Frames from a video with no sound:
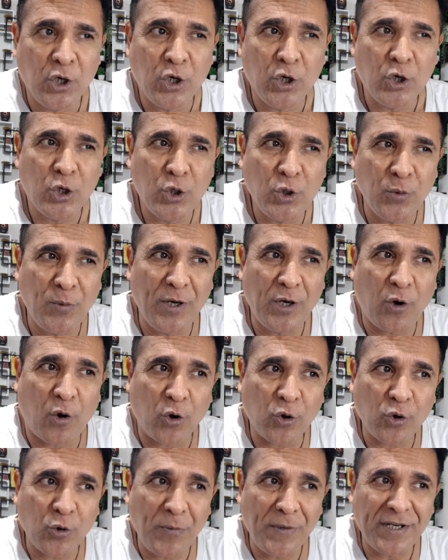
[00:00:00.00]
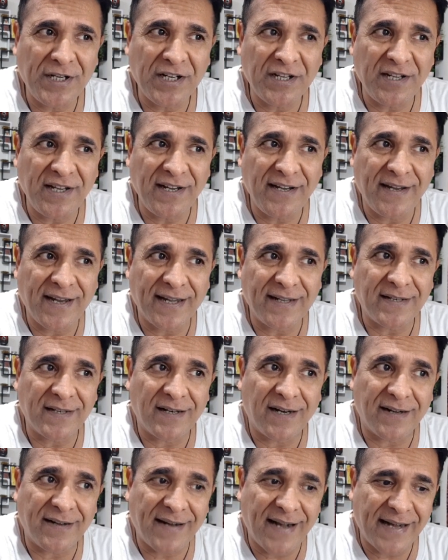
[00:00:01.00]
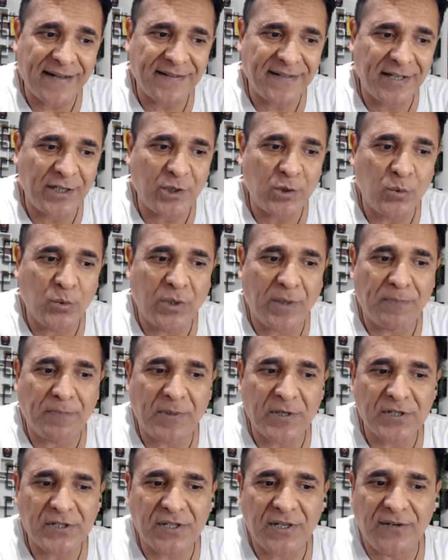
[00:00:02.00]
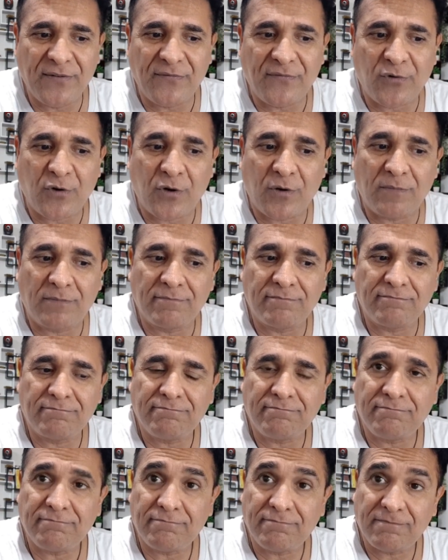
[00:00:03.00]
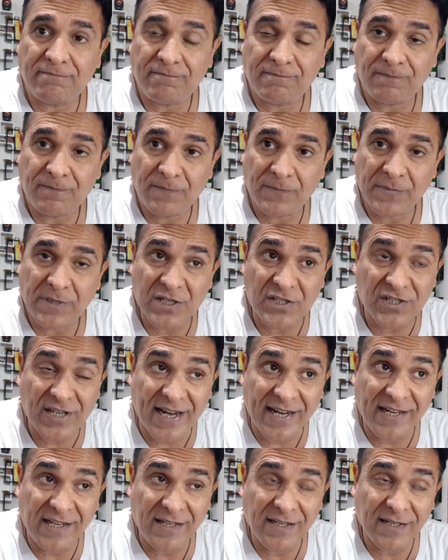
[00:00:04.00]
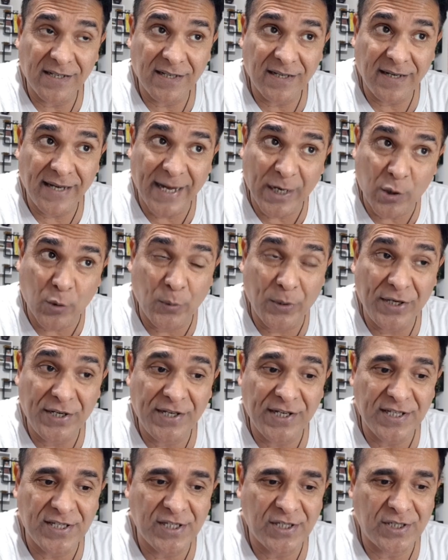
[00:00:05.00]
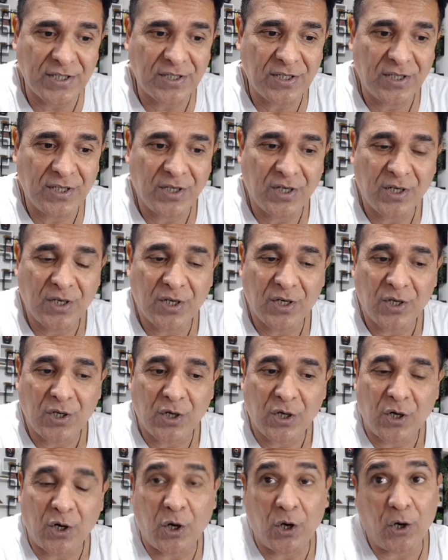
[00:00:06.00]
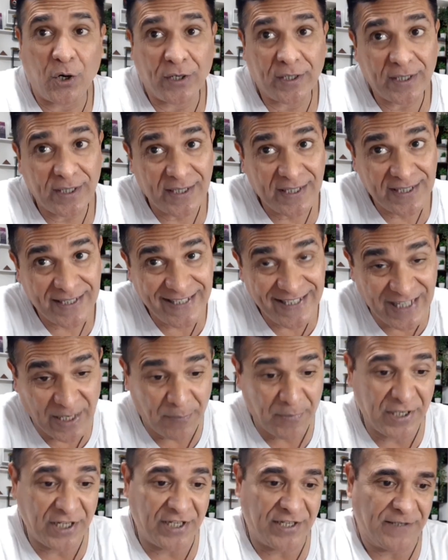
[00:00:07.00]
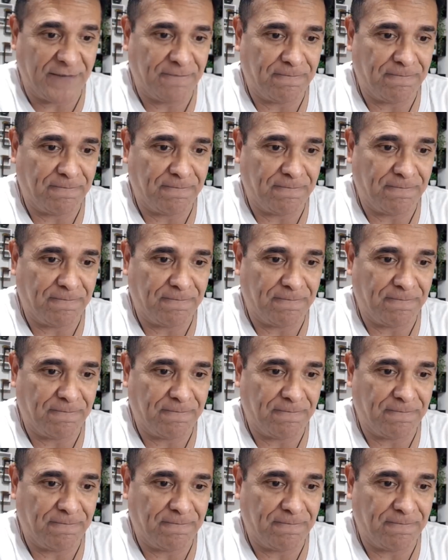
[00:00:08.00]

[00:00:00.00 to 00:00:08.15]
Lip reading: you will automatically get attracted to a person from the sign Aquarius or Gemini.